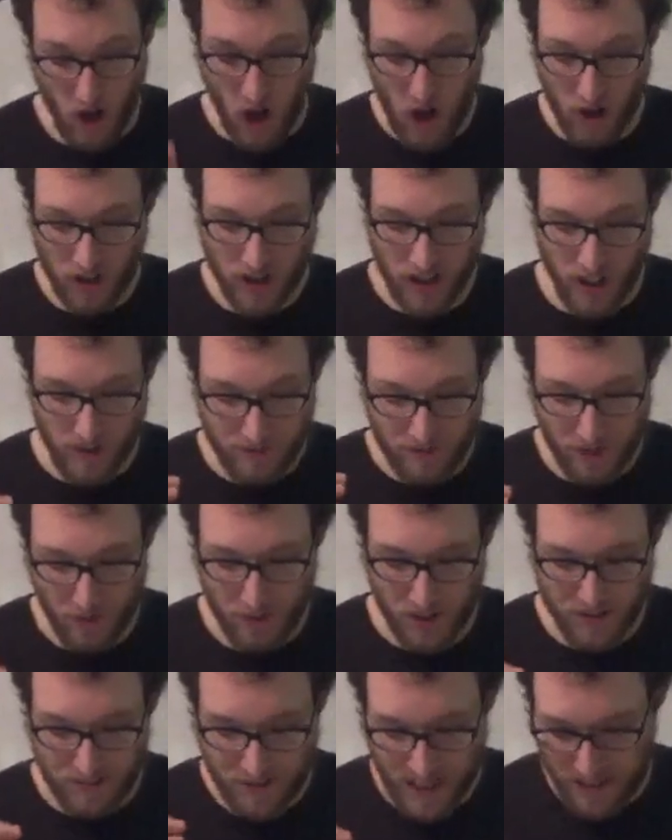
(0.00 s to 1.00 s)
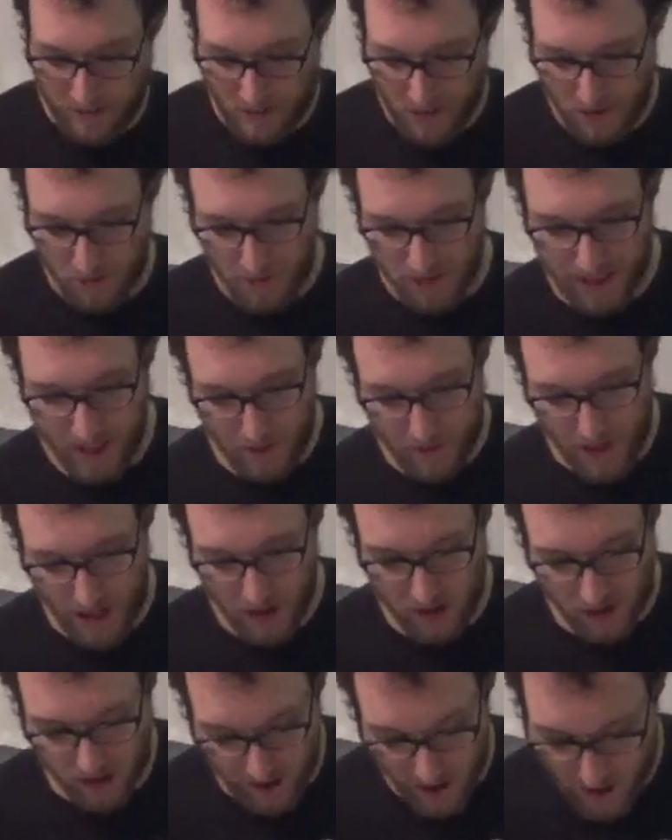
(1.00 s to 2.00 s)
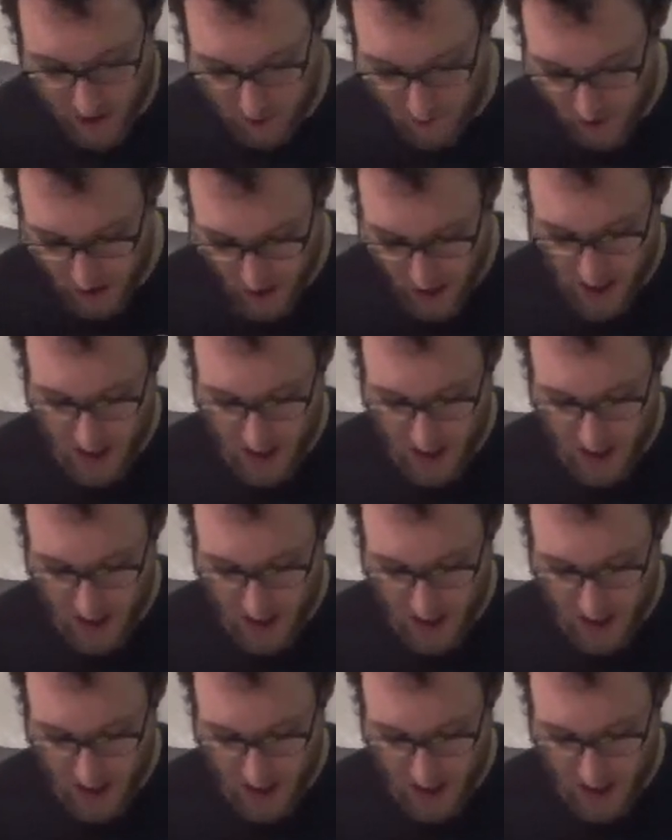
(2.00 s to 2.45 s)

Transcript: all come from the famous Mickey Mouse Club.